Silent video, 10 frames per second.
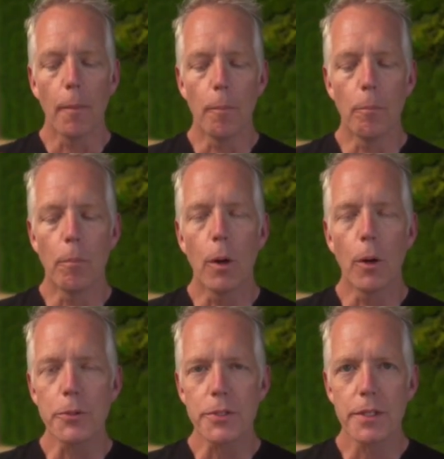
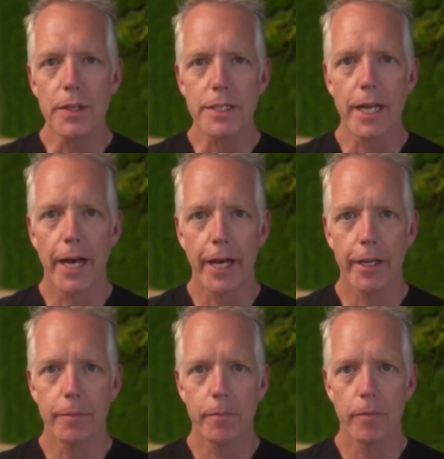Most of the
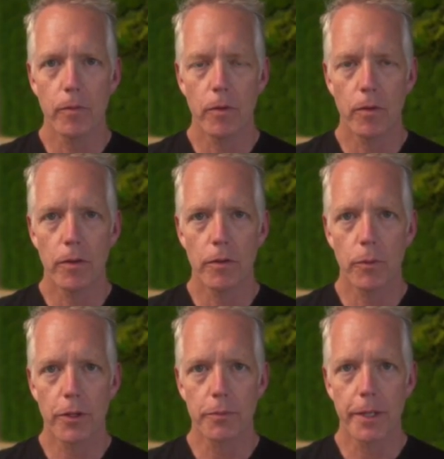time
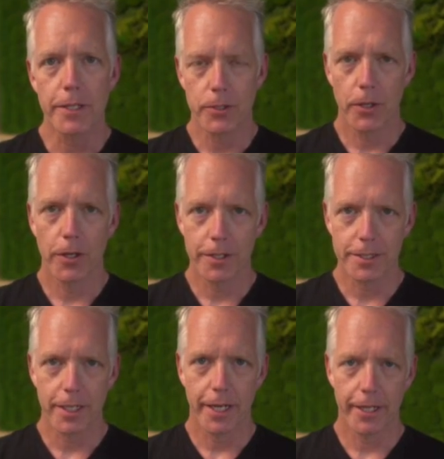with my
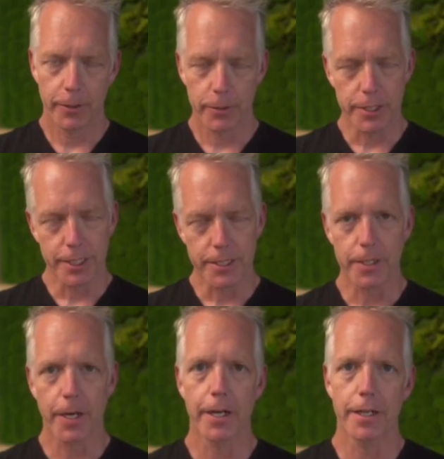songs, I usually
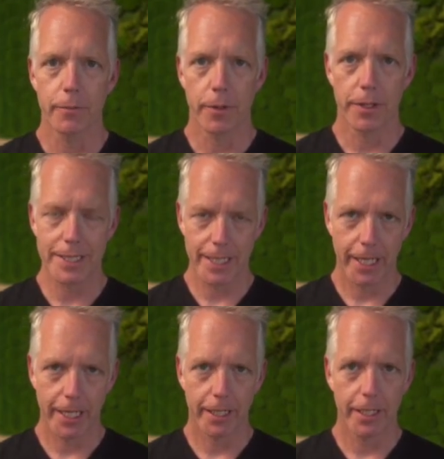start with
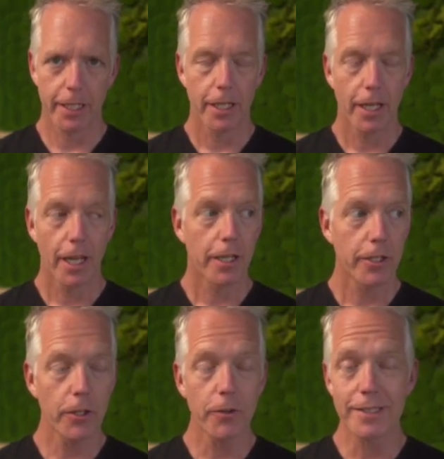saying,
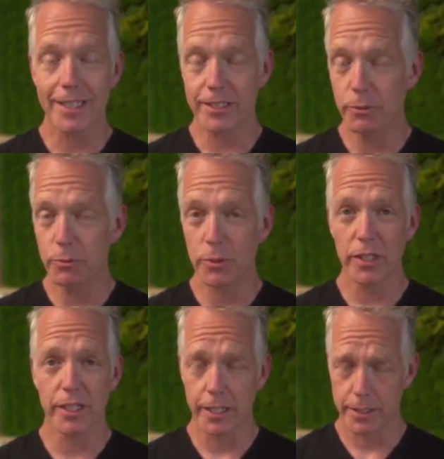you know, it's actually
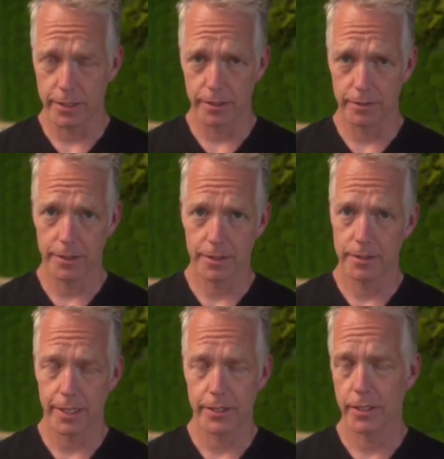really easy. This
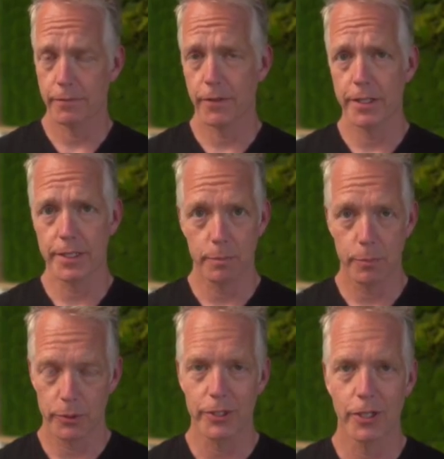is actually a very
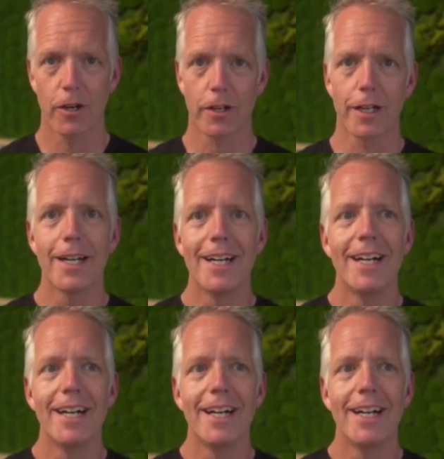simple song.